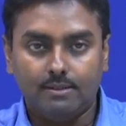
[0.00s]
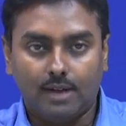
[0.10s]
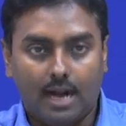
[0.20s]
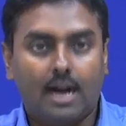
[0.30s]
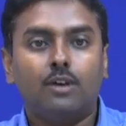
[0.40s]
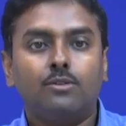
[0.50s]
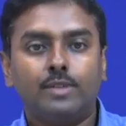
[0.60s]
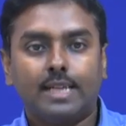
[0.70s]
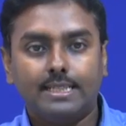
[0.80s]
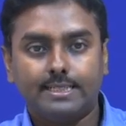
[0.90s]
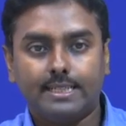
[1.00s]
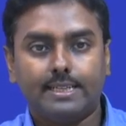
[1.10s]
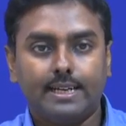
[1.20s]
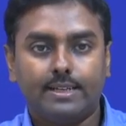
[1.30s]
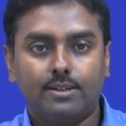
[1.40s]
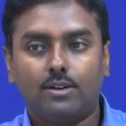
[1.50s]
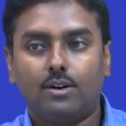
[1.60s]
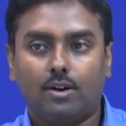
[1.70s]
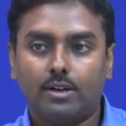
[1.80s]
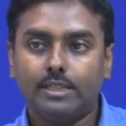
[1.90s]
how we can generate
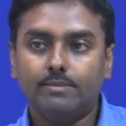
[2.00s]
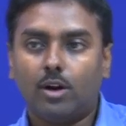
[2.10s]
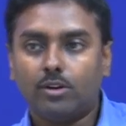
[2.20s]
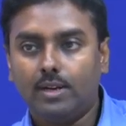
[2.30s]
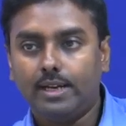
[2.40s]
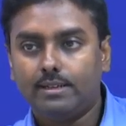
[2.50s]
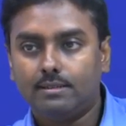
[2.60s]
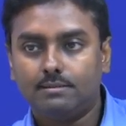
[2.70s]
or demodulate